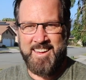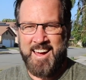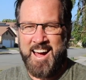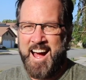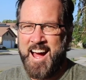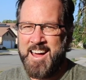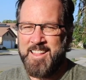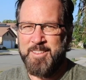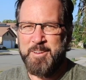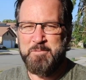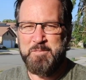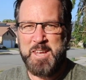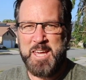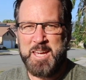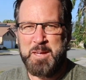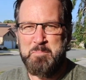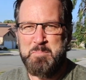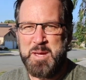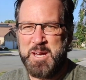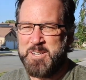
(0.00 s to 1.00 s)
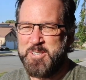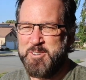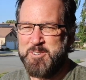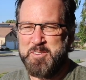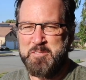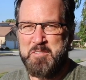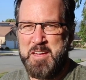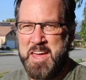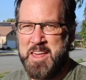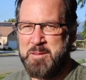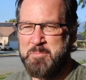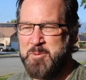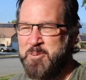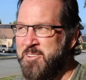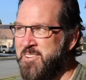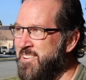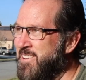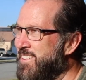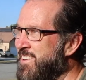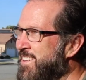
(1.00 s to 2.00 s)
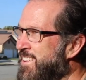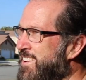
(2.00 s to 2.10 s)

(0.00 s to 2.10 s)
I love taking pictures of animals.